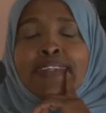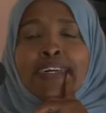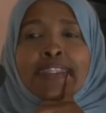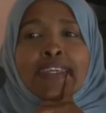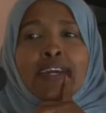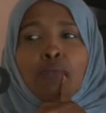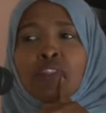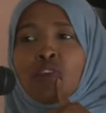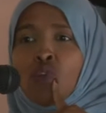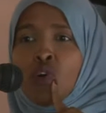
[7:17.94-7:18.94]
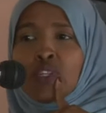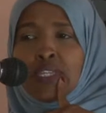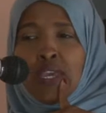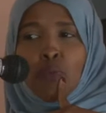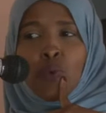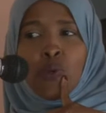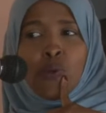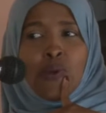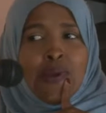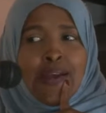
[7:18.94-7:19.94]
I think I'm at the wrong table.
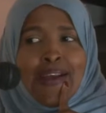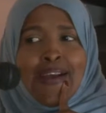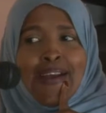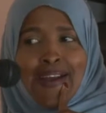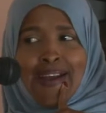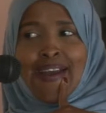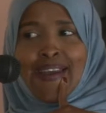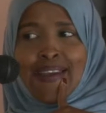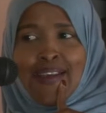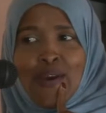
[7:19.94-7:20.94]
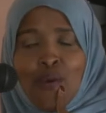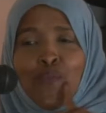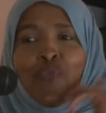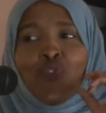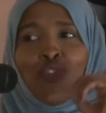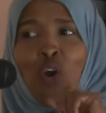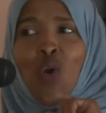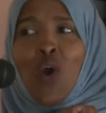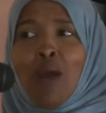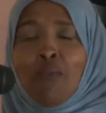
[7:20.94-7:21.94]
You know?
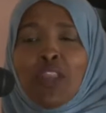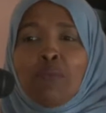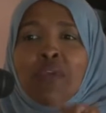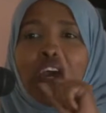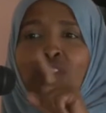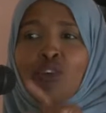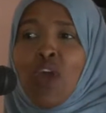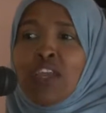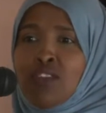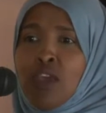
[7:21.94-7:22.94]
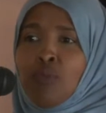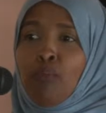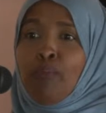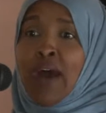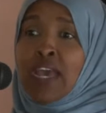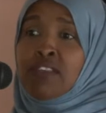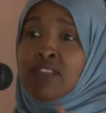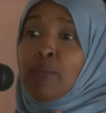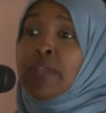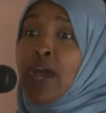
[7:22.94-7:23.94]
So I'm going to be at the right table by
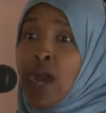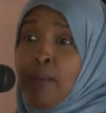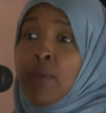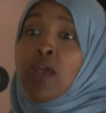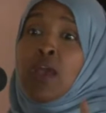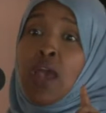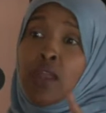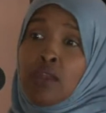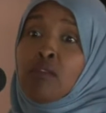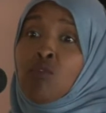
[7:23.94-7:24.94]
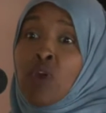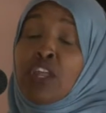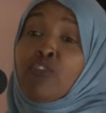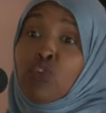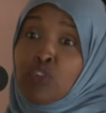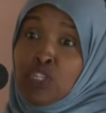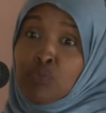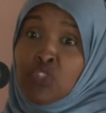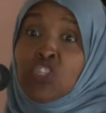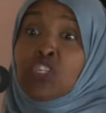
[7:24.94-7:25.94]
stepping up and running for this
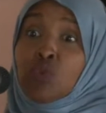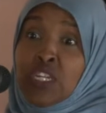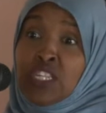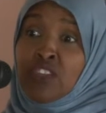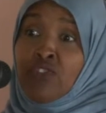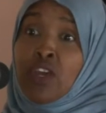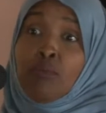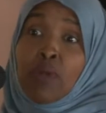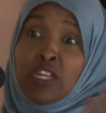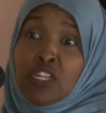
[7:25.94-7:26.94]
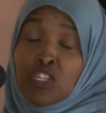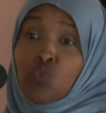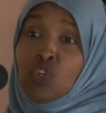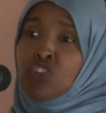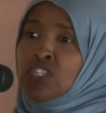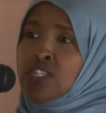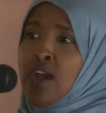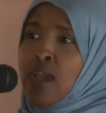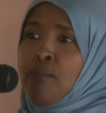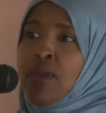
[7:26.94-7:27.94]
position when it's available. And this was the
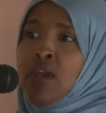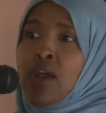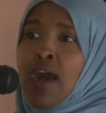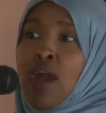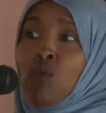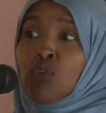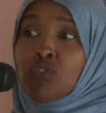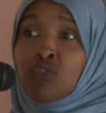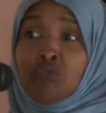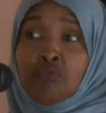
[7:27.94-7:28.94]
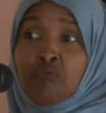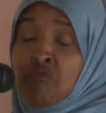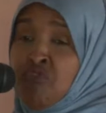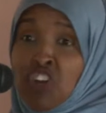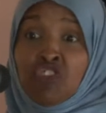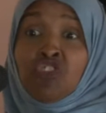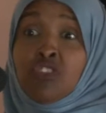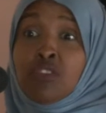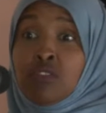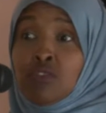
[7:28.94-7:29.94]
time I was
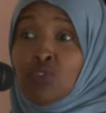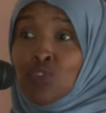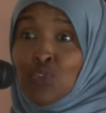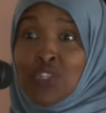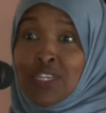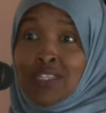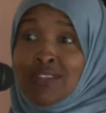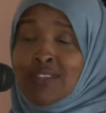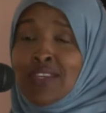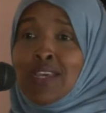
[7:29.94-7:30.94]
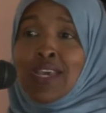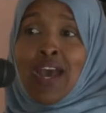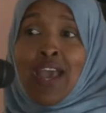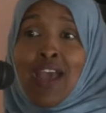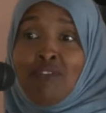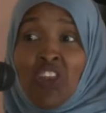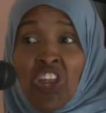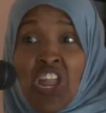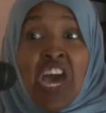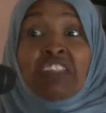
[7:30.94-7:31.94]
first to do this. I have a
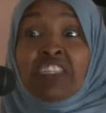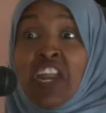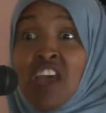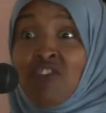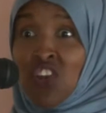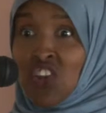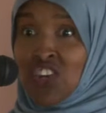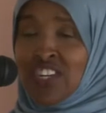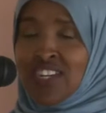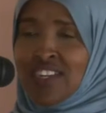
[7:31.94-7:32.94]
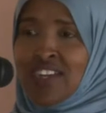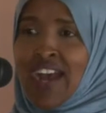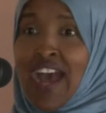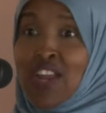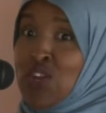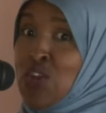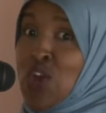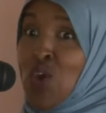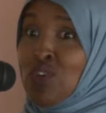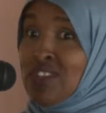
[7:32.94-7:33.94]
lot that I've learned. I didn't
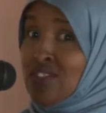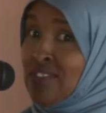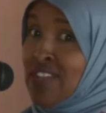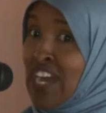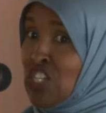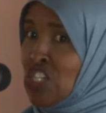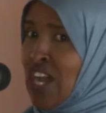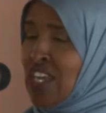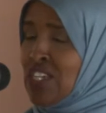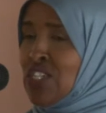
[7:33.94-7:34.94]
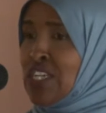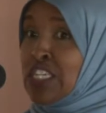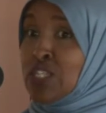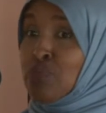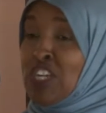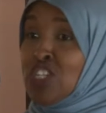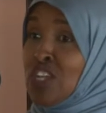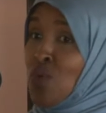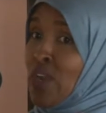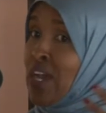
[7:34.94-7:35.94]
know it is that challenging,
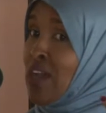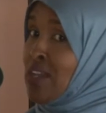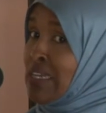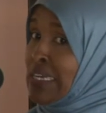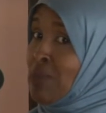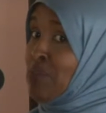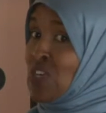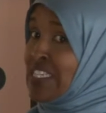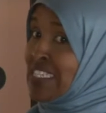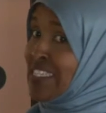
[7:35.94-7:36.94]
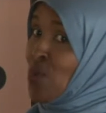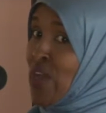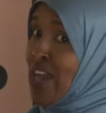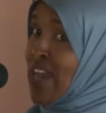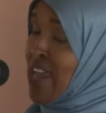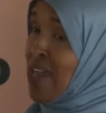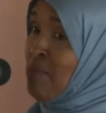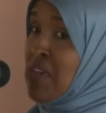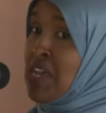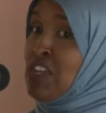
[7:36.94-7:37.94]
especially when I am dressed the way I
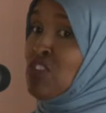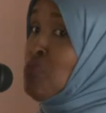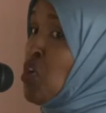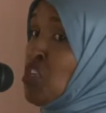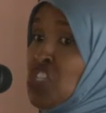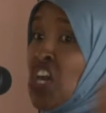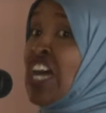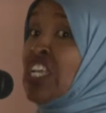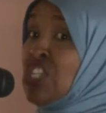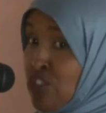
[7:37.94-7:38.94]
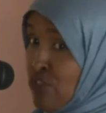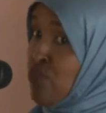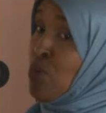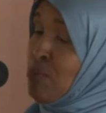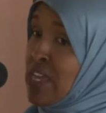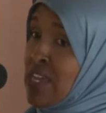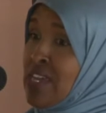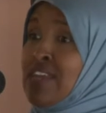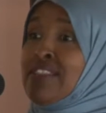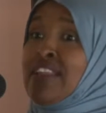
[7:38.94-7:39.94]
am. It's more challenge for
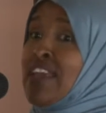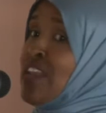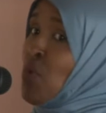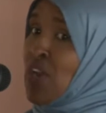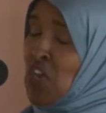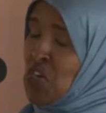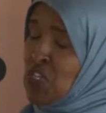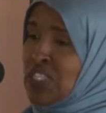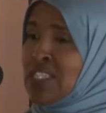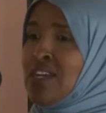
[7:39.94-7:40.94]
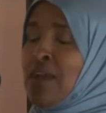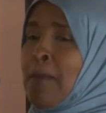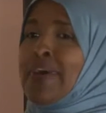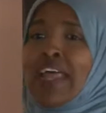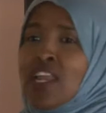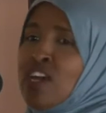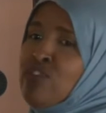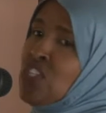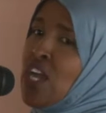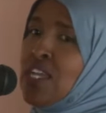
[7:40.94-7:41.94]
me than anyone else. But I
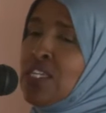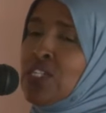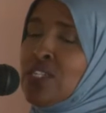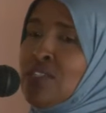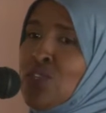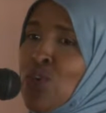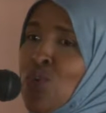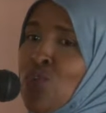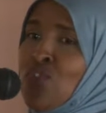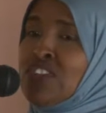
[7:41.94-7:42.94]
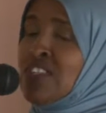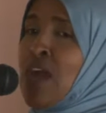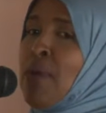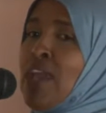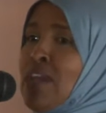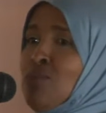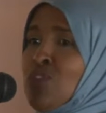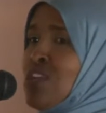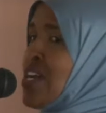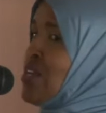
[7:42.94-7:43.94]
love challenge, you know. First time I came to
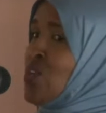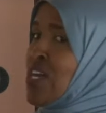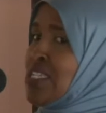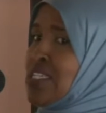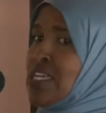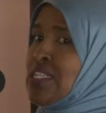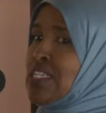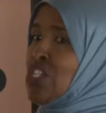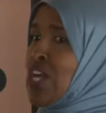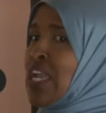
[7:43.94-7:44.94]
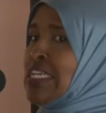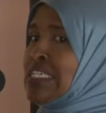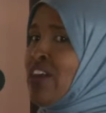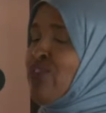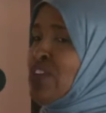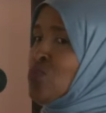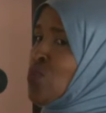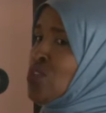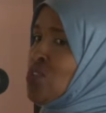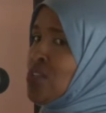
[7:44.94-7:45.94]
the United States, the challenge I faced
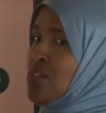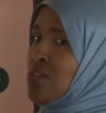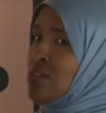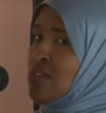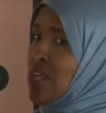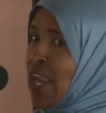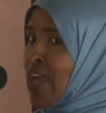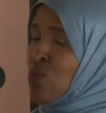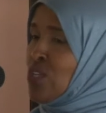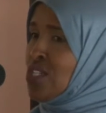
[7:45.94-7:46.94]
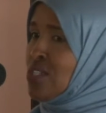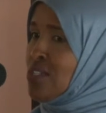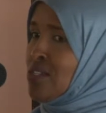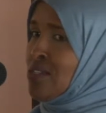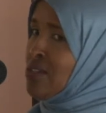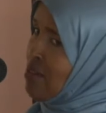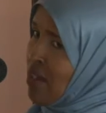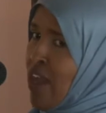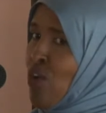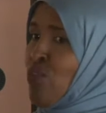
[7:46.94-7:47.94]
was the language.
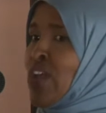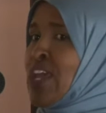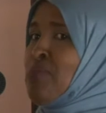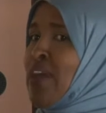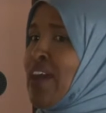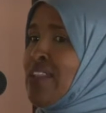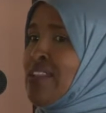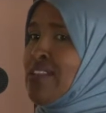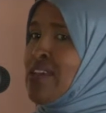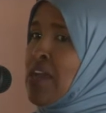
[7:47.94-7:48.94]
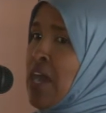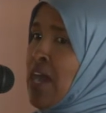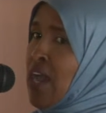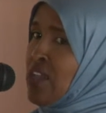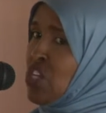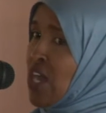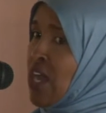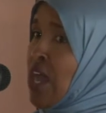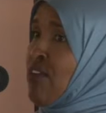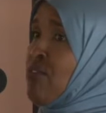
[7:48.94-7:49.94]
I overcame that. I
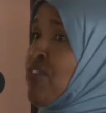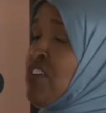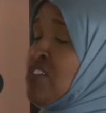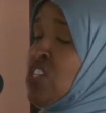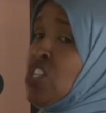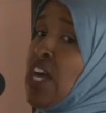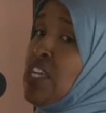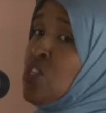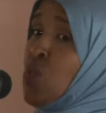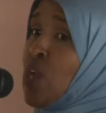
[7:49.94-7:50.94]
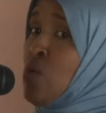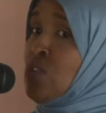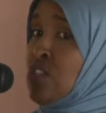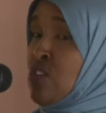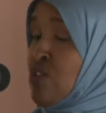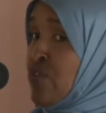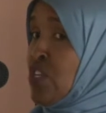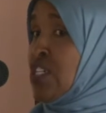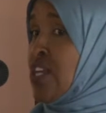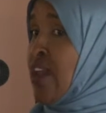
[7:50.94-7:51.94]
faced the challenge when I was in a
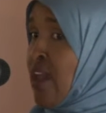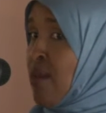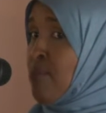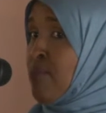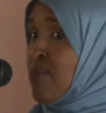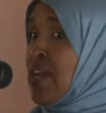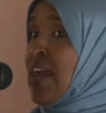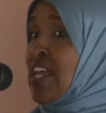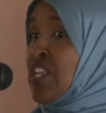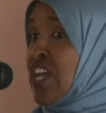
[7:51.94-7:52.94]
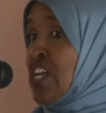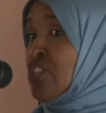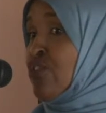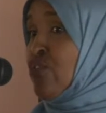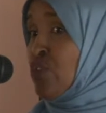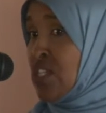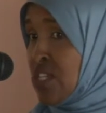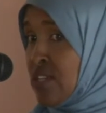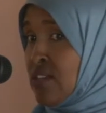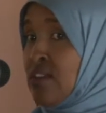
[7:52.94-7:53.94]
refugee camp at the age of
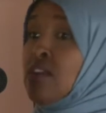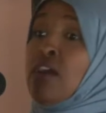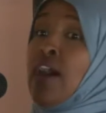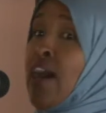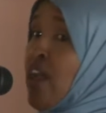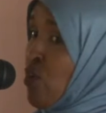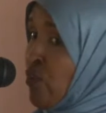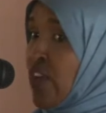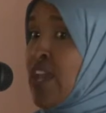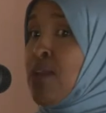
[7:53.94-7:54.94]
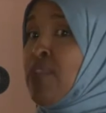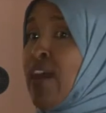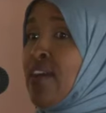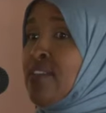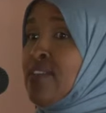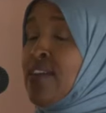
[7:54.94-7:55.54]
14. I overcame that.